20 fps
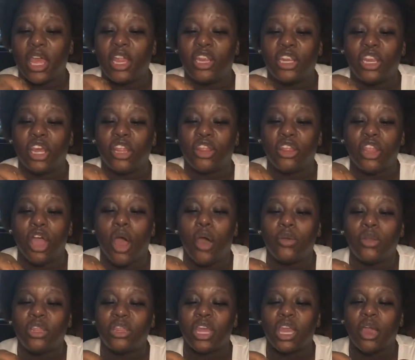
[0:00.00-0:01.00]
The
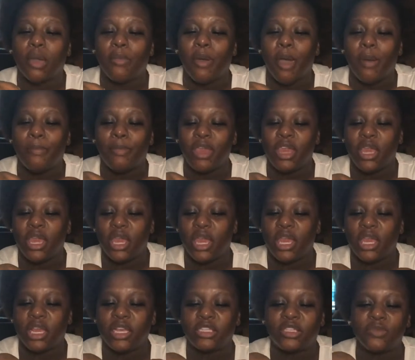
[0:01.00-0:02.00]
only thing about
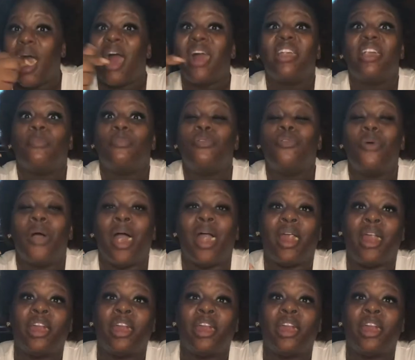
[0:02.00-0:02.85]
me is I am who I